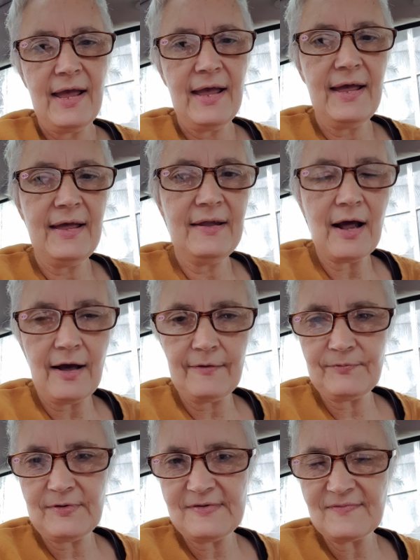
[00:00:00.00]
and
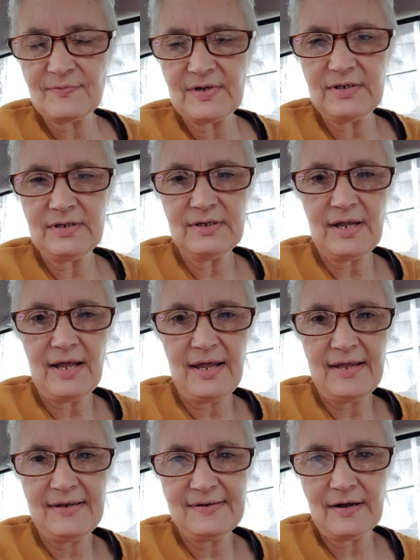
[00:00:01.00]
after this one.
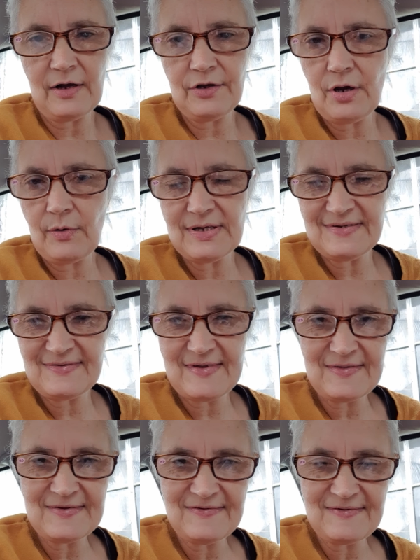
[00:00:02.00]
And I know I
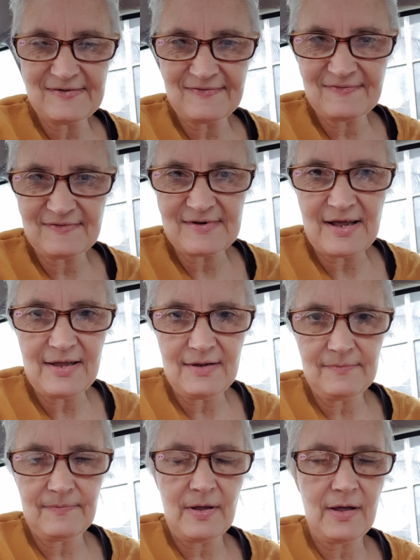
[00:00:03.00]
said this yesterday,
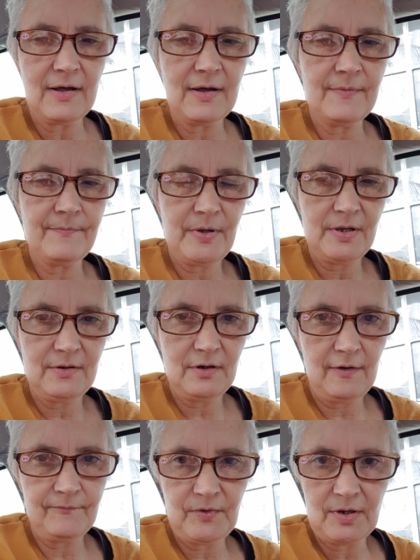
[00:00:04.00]
but
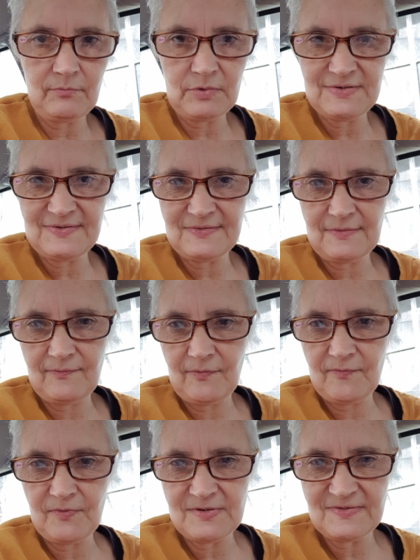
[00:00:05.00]
I've done most of
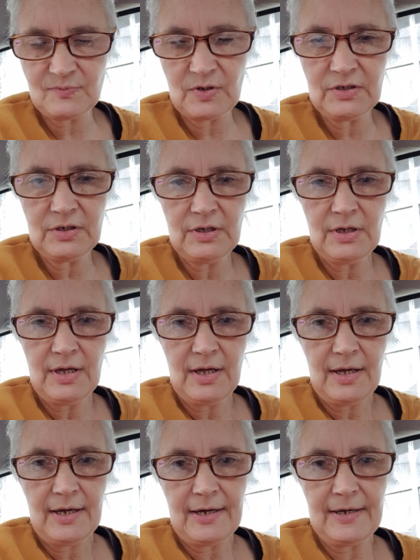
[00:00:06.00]
the first one.
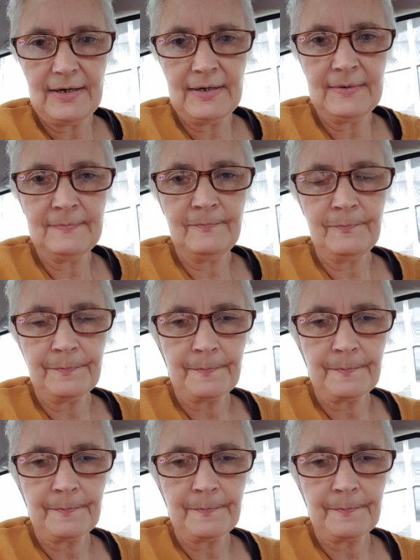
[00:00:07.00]
And